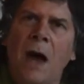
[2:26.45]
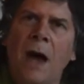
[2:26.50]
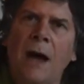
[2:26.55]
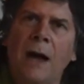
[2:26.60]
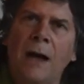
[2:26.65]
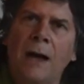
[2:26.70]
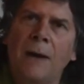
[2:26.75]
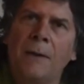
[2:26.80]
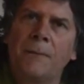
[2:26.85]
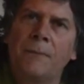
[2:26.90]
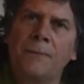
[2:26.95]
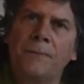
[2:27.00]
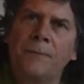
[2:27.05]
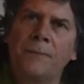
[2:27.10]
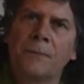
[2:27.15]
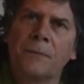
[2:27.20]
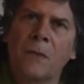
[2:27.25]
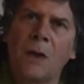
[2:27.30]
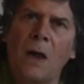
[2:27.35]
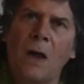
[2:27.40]

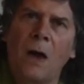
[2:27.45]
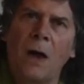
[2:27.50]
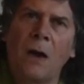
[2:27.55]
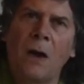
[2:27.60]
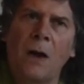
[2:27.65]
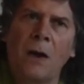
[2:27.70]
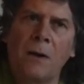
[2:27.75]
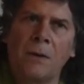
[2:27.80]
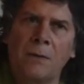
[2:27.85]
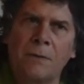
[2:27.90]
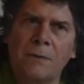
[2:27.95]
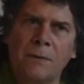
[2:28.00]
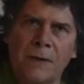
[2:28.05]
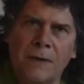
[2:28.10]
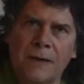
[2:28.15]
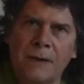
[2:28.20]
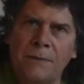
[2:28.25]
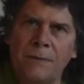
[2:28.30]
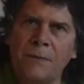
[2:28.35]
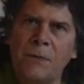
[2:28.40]

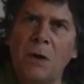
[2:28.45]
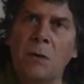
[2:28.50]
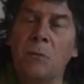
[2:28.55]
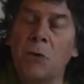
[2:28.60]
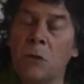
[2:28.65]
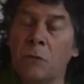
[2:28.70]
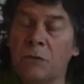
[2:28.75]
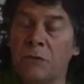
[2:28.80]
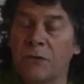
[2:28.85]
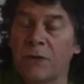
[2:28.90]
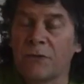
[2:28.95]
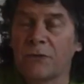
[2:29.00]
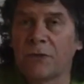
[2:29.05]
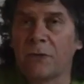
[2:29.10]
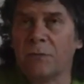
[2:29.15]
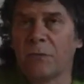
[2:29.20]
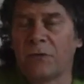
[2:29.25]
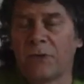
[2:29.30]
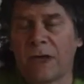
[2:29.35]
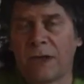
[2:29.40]
Our immune
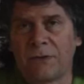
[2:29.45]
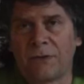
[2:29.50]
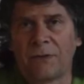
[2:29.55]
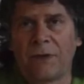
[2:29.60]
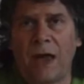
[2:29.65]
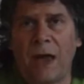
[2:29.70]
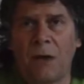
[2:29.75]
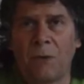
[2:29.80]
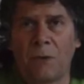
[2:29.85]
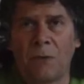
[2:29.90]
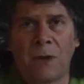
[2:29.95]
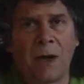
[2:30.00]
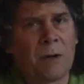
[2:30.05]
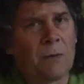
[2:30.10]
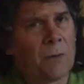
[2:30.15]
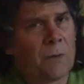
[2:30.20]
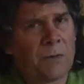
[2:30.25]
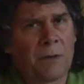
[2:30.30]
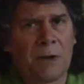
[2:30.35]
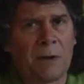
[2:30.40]
system shuts down. We're
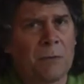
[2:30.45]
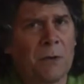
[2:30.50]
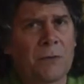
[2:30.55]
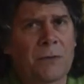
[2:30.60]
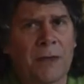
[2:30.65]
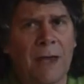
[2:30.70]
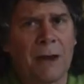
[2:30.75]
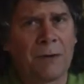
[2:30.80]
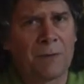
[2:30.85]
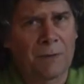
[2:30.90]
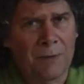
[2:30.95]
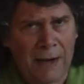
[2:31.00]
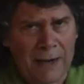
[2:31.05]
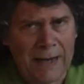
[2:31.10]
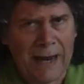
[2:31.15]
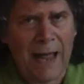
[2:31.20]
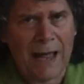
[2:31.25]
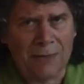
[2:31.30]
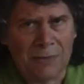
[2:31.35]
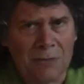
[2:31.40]
not worried about that right
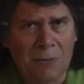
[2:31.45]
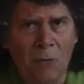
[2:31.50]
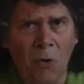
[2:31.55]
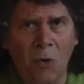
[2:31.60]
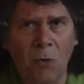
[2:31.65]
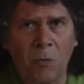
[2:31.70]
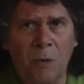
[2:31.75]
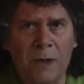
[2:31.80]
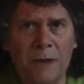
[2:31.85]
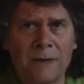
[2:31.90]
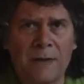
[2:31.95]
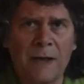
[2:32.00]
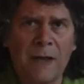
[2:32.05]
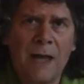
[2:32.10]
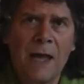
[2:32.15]
at the moment.